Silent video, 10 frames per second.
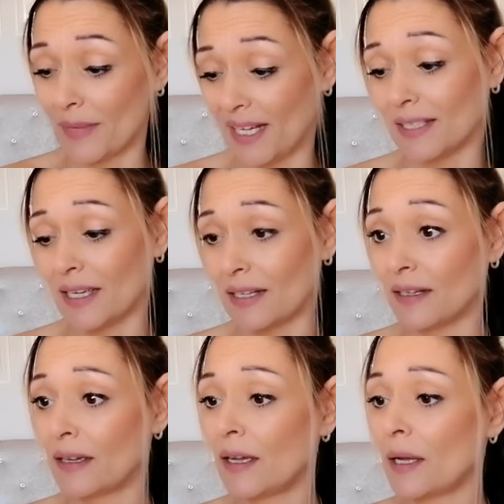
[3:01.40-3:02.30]

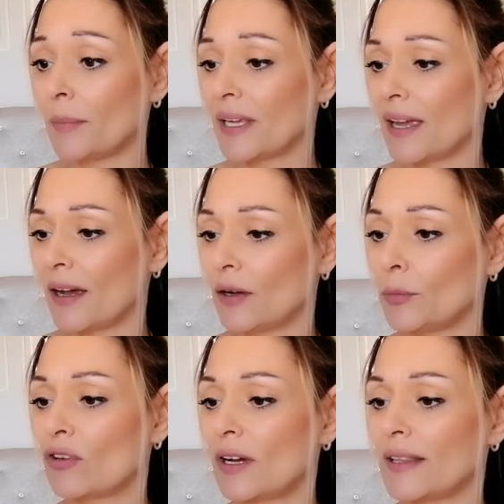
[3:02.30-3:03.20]
amazing. But yeah,
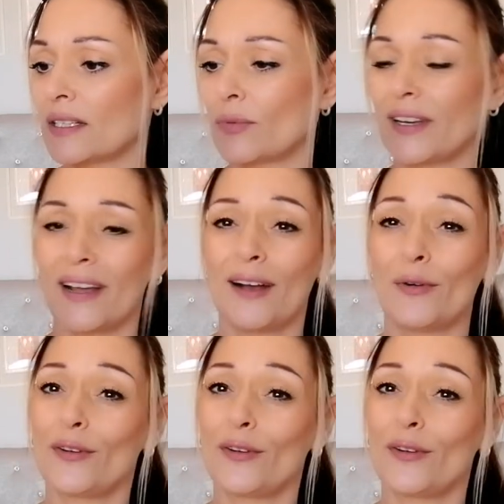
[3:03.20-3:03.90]
I'll try this one out.